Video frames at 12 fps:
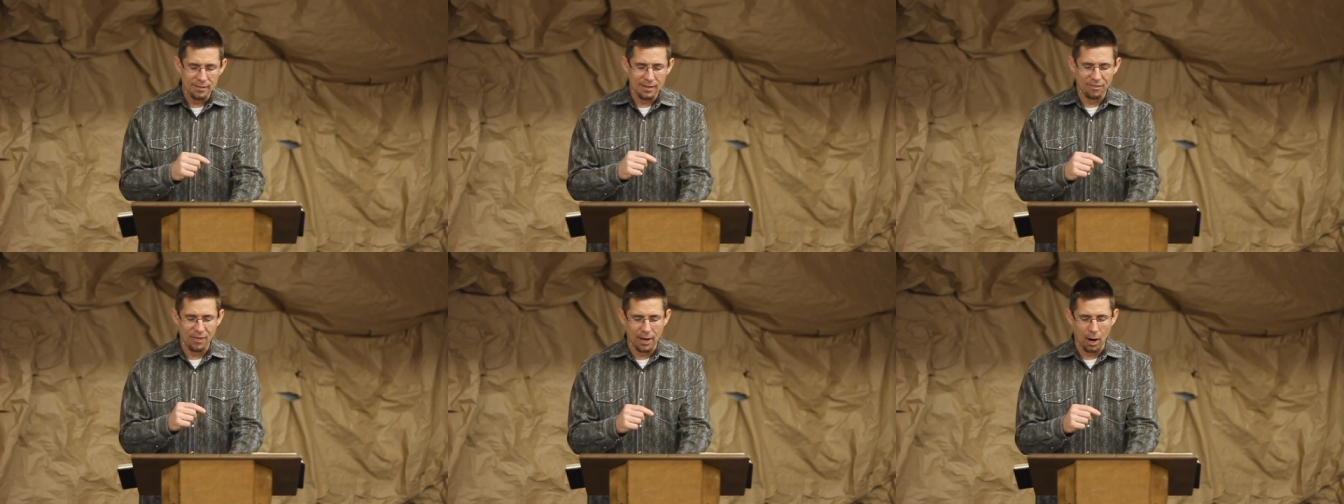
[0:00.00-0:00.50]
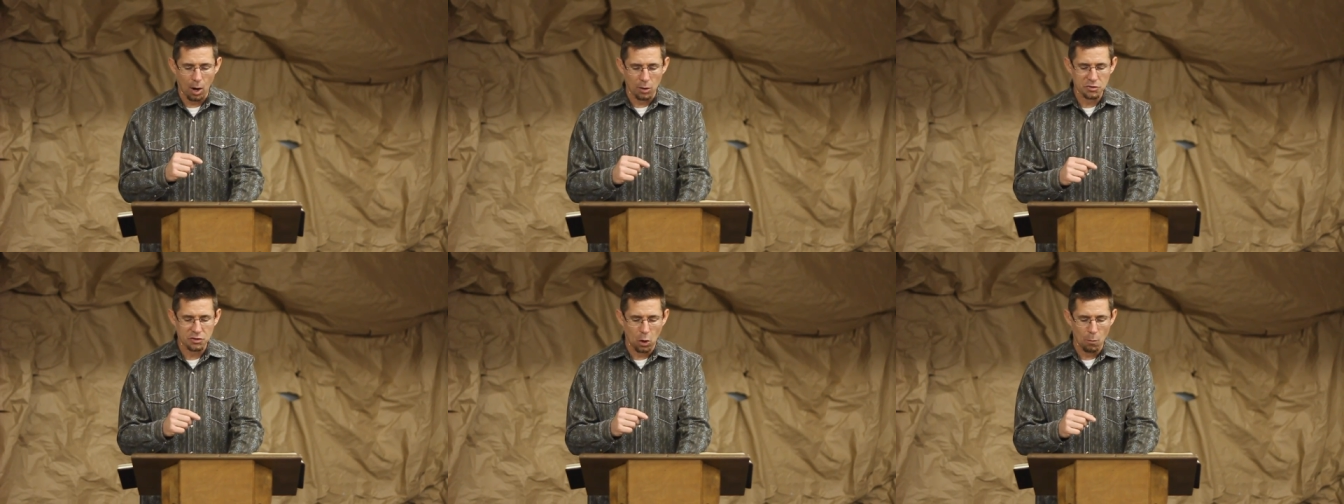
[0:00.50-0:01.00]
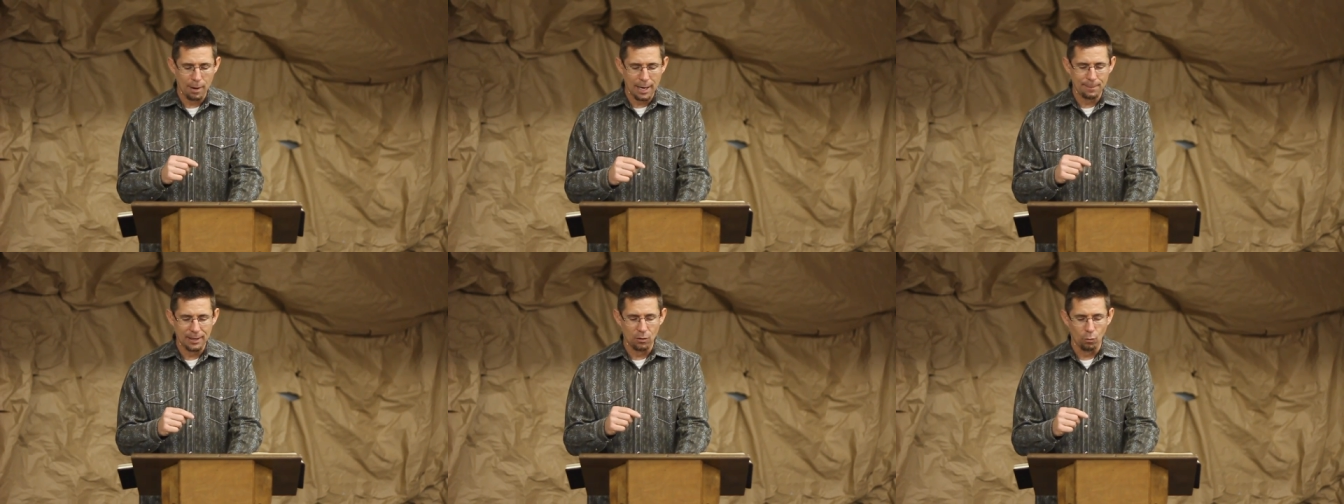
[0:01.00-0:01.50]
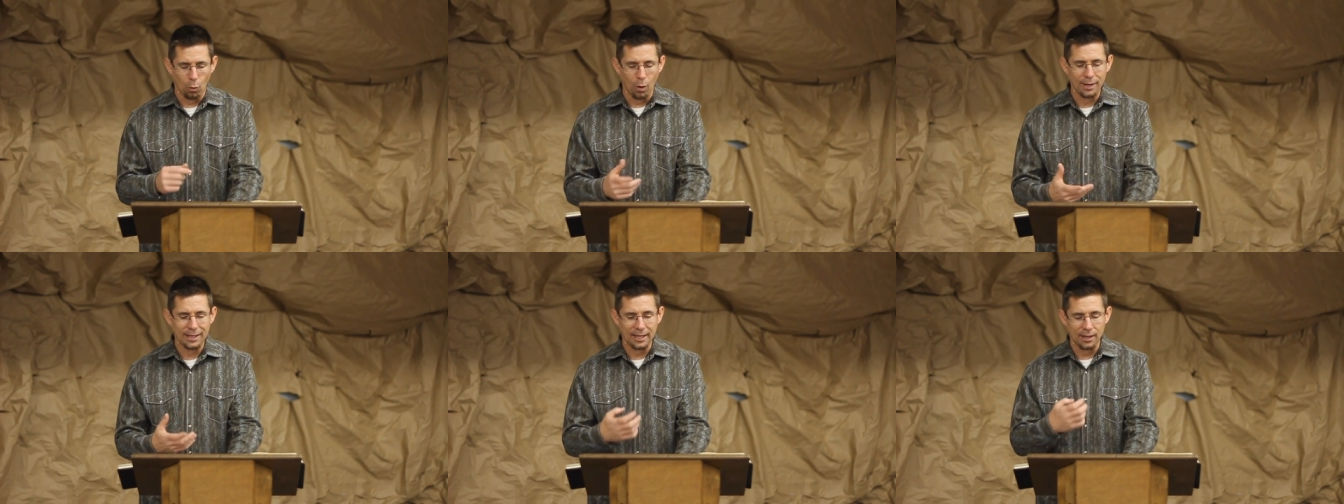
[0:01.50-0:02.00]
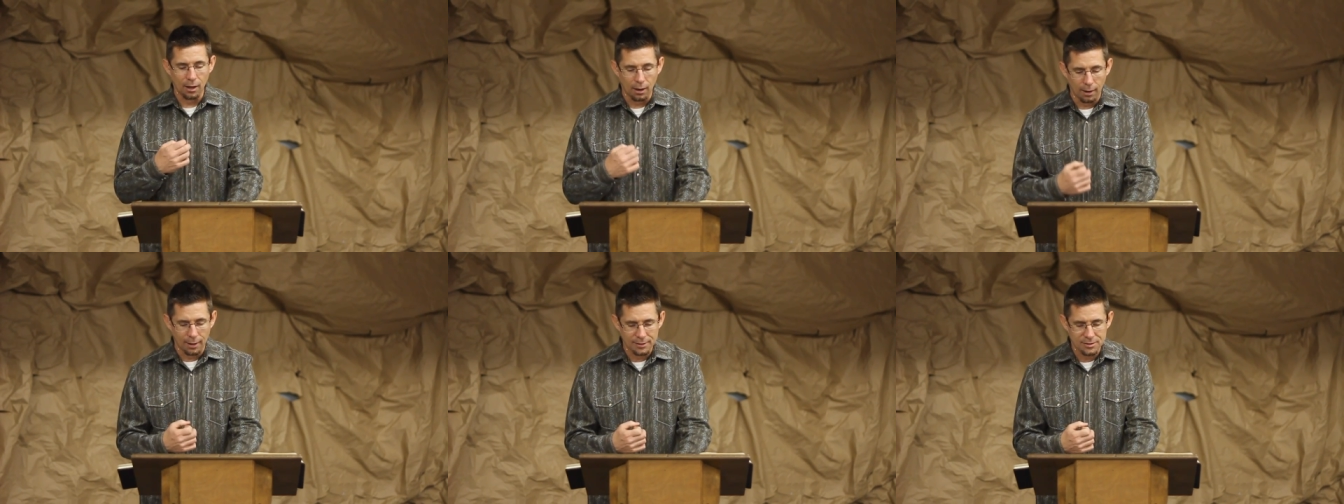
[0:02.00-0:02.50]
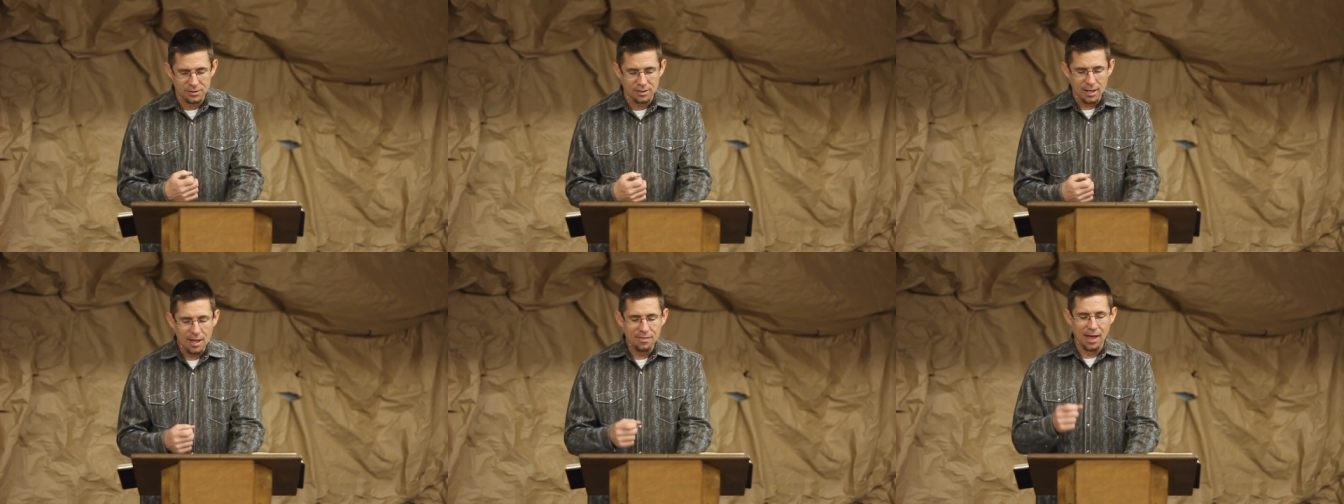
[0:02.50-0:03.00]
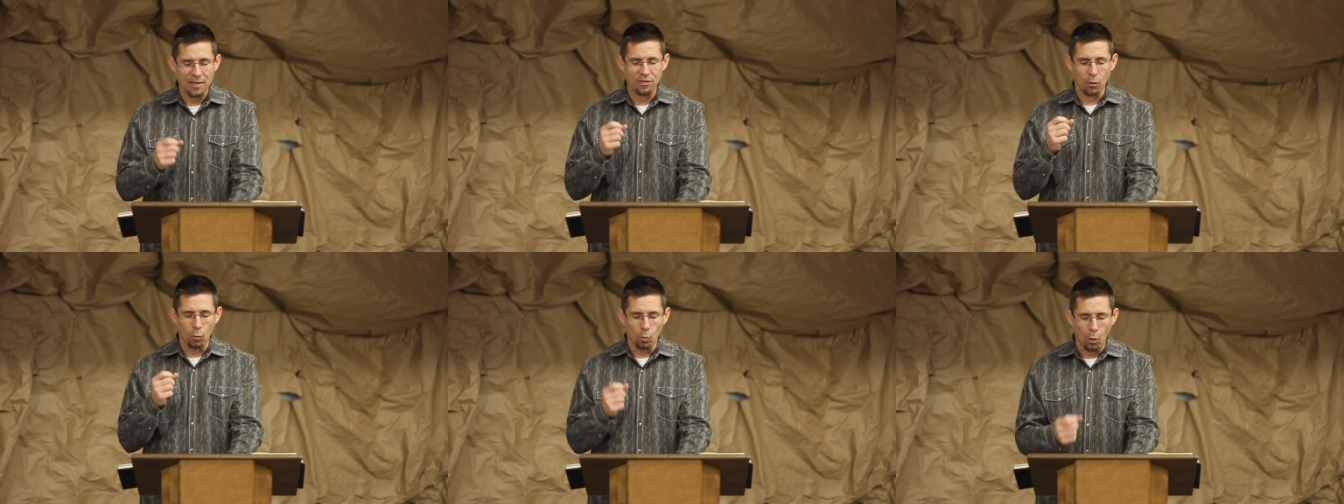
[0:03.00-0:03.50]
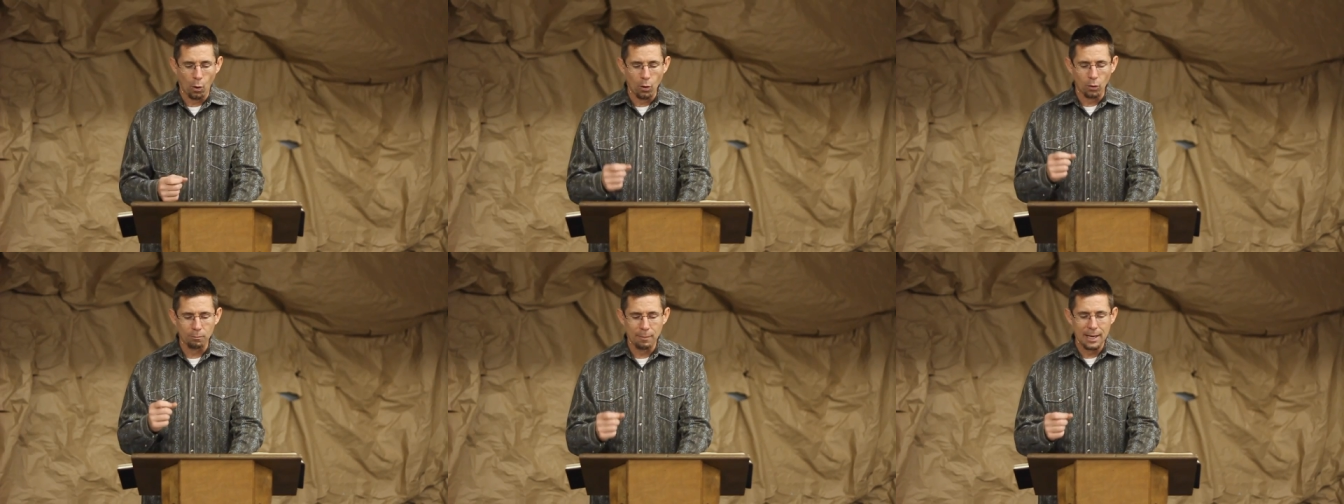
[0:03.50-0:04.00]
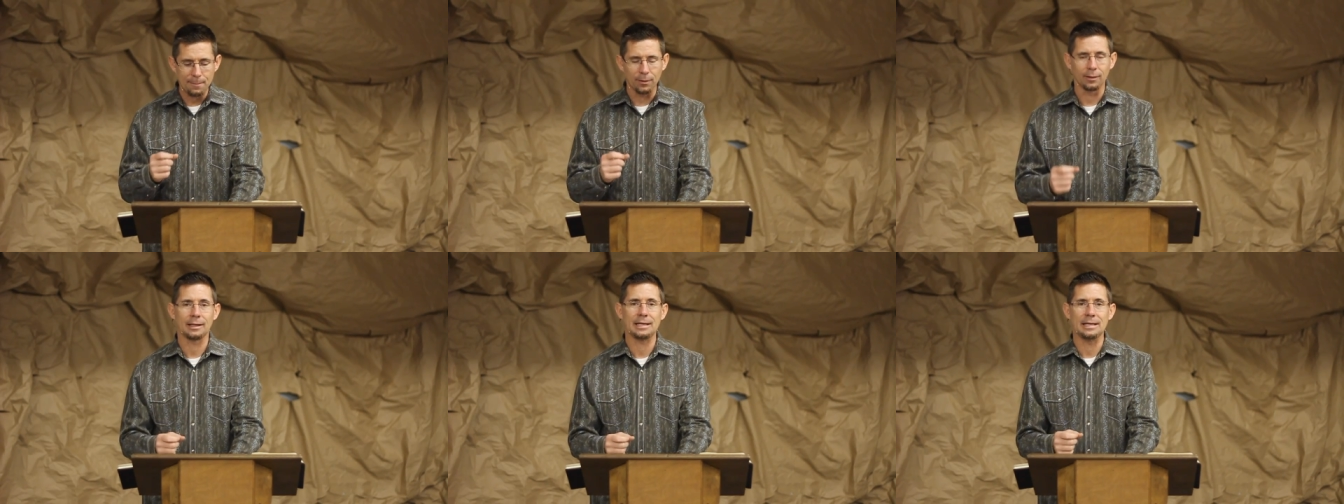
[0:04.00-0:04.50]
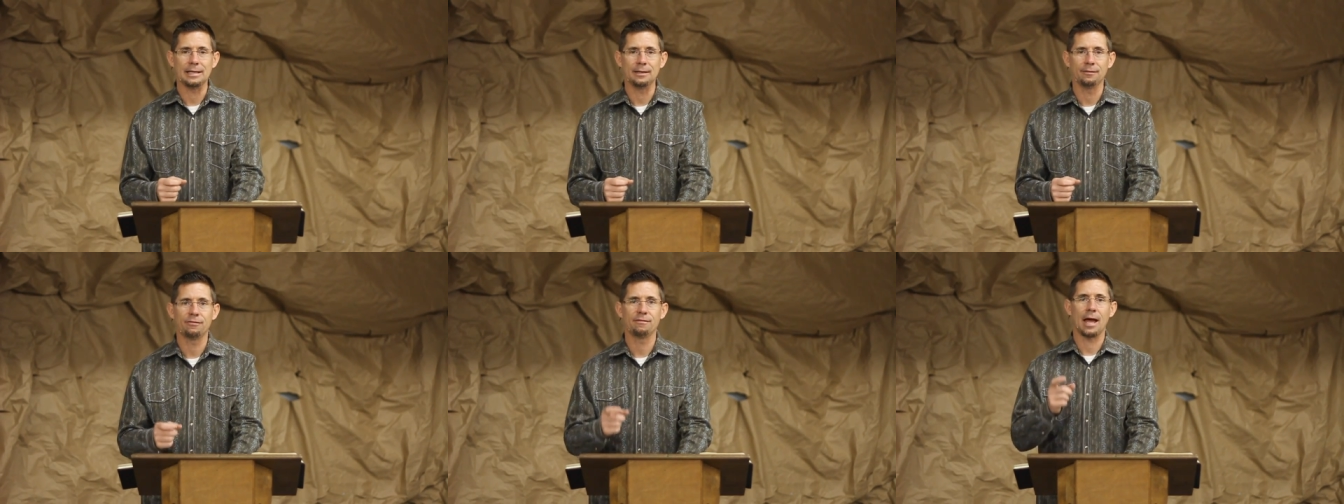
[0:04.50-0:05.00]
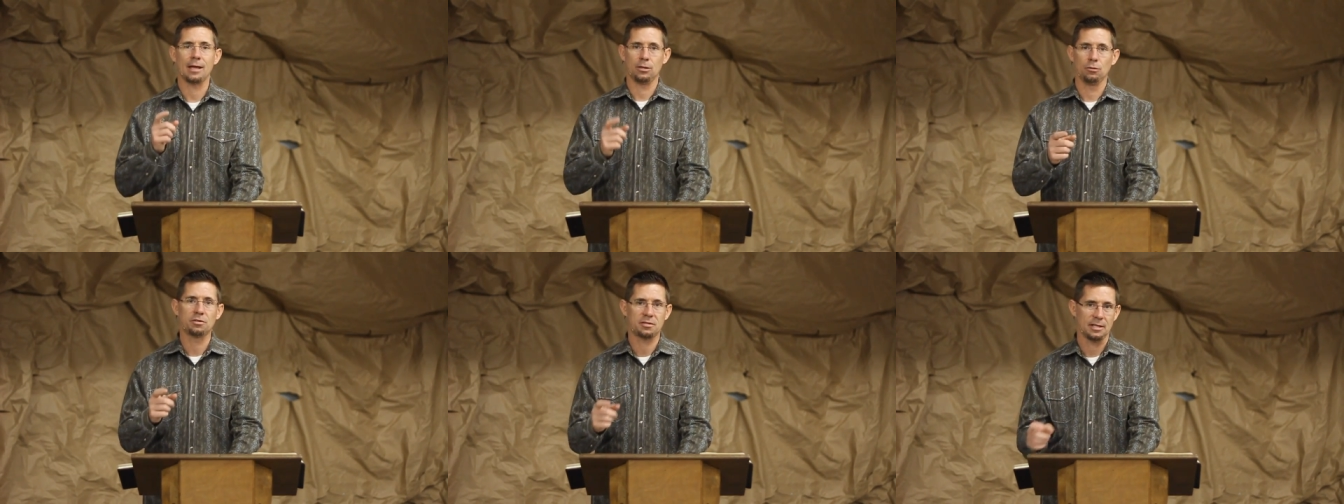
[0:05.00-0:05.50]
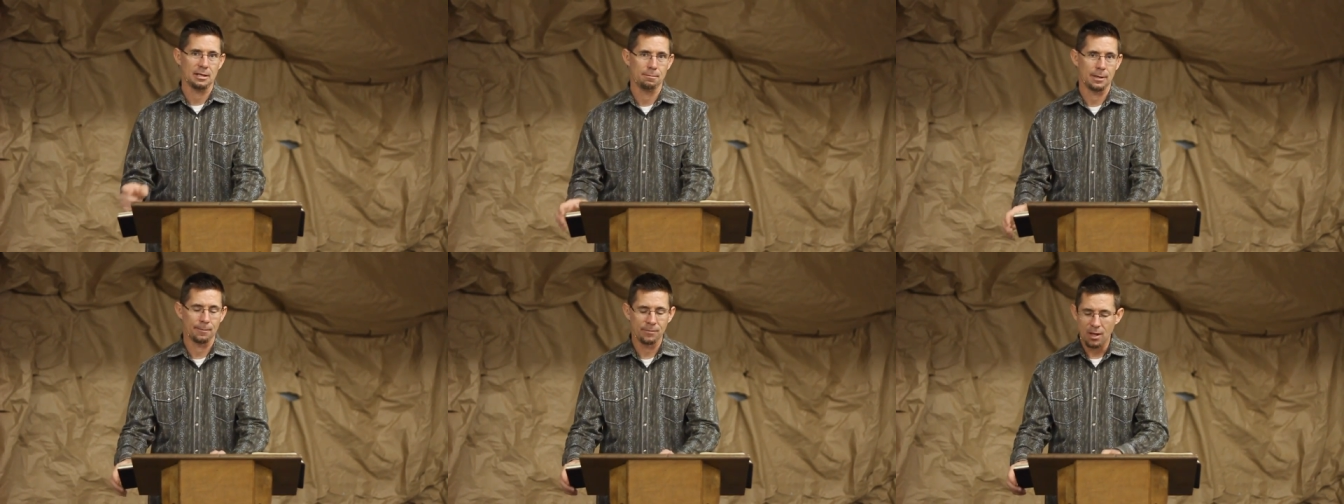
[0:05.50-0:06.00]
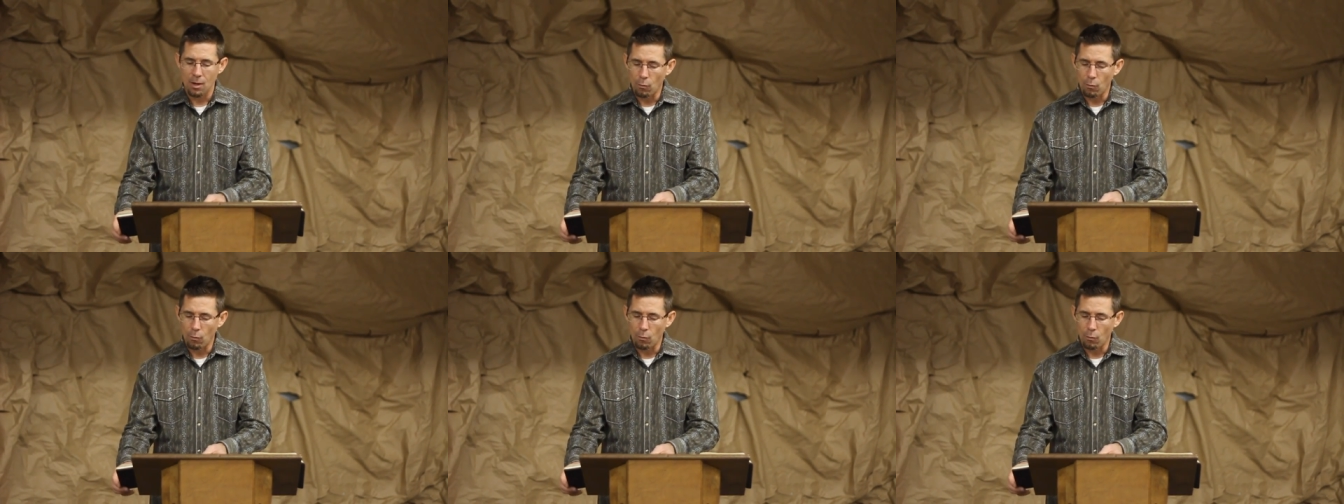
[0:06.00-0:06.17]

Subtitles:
that they also may be one in us, that the world may believe that you sent me.